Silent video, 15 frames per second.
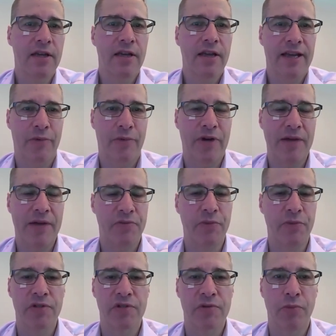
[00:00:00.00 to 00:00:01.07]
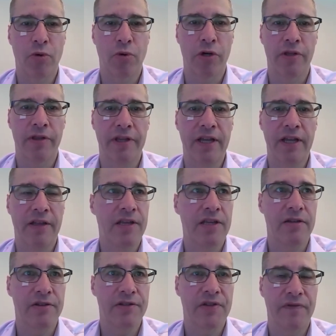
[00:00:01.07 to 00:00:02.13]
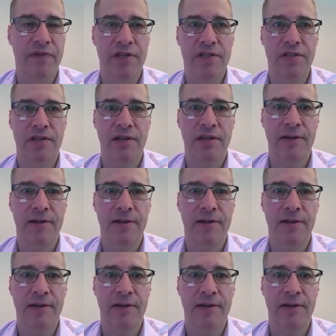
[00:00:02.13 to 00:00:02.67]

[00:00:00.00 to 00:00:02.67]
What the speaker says: and perhaps most importantly, on the heels of this